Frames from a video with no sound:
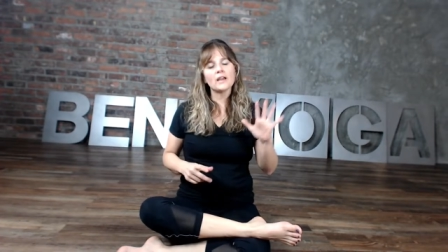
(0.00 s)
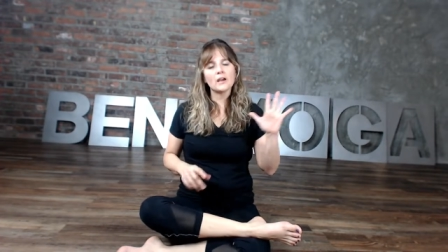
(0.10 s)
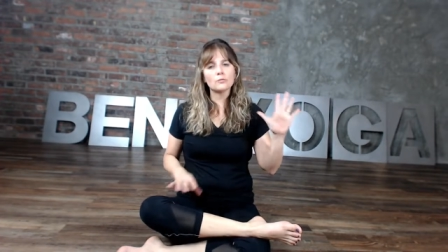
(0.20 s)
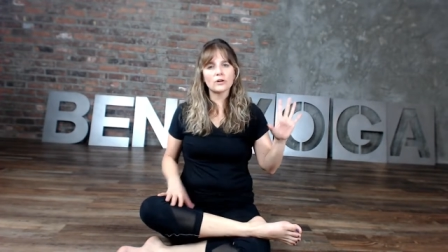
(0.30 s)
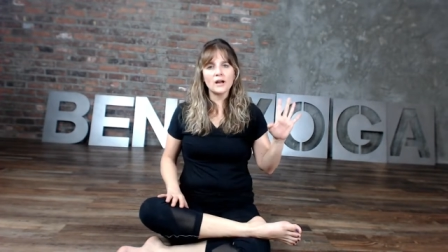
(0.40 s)

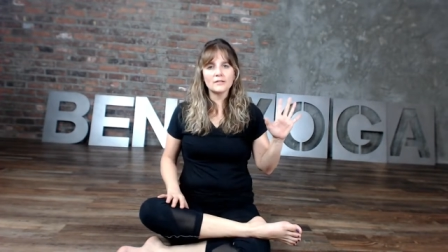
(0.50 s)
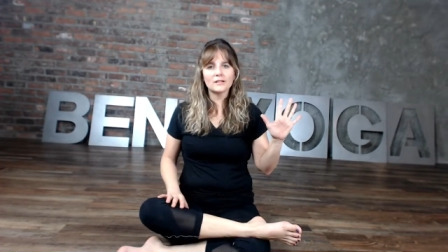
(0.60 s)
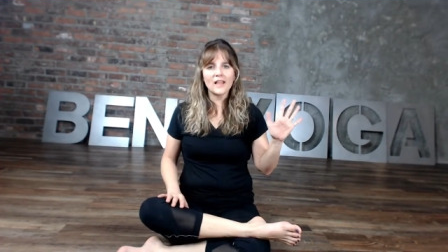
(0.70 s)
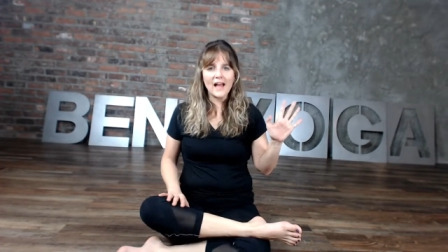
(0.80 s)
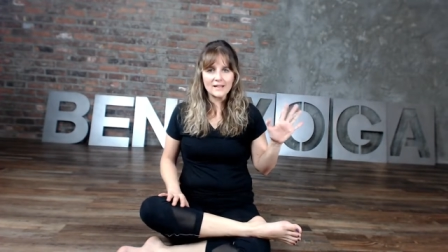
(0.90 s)
and we're on the
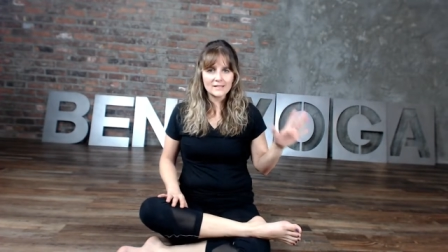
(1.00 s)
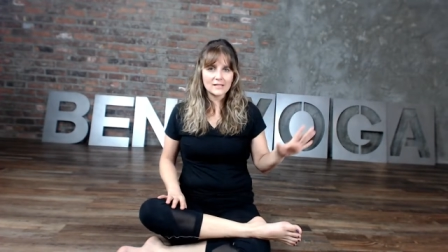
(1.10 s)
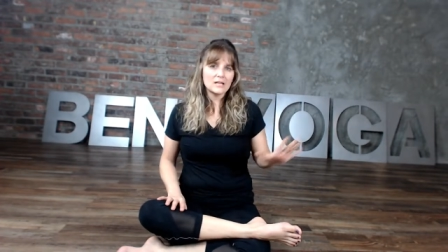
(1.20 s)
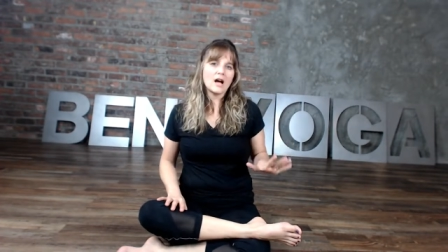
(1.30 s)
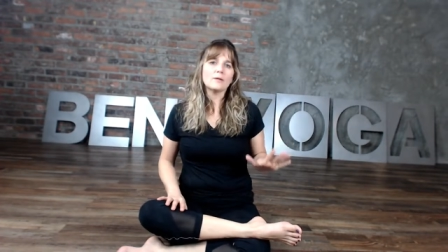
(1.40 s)

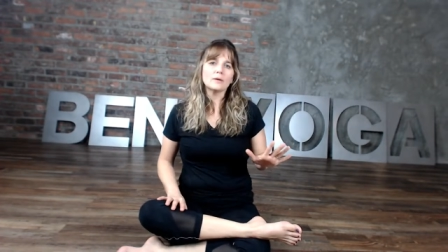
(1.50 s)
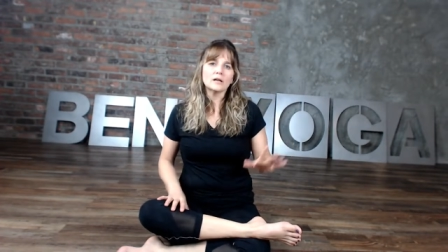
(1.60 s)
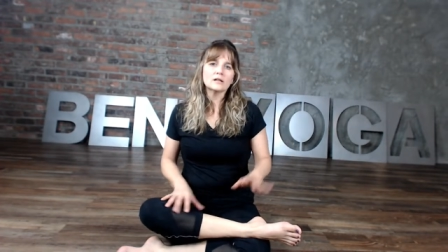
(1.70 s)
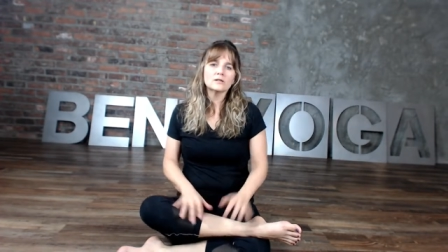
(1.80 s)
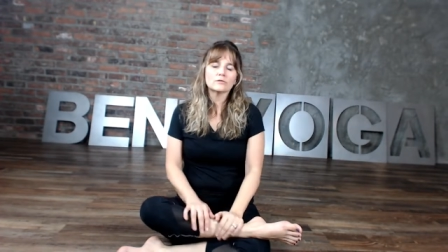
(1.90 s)
last
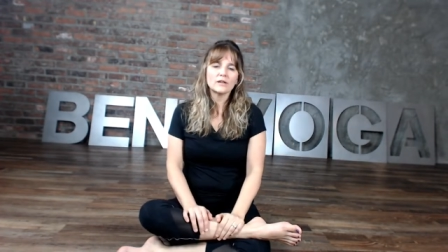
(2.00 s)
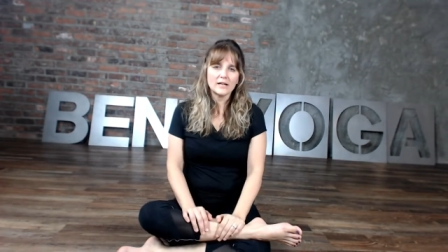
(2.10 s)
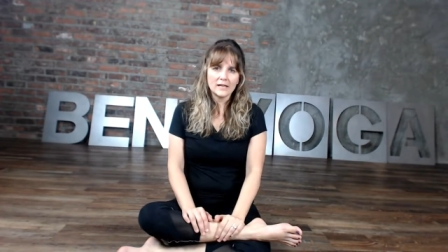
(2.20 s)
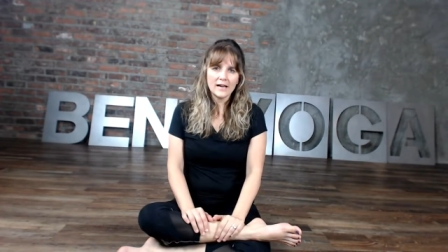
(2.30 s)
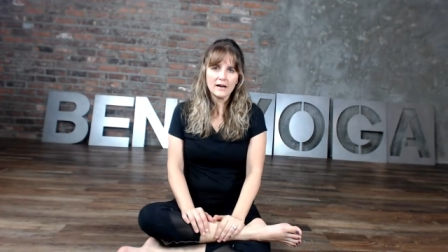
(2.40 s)
Yama
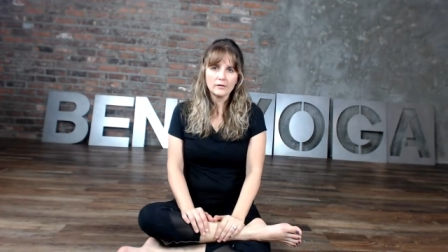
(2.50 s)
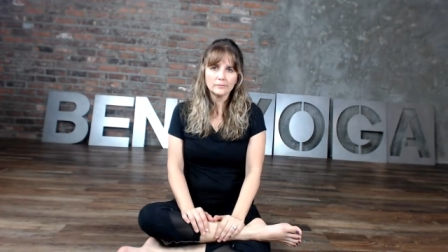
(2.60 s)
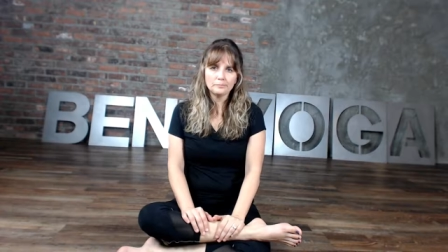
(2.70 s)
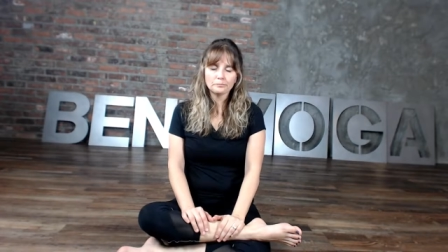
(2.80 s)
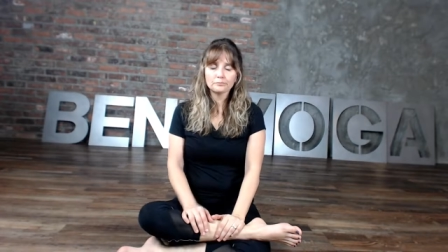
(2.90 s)
right
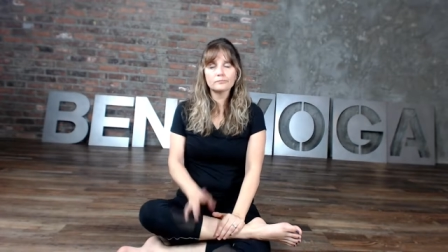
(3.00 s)
now.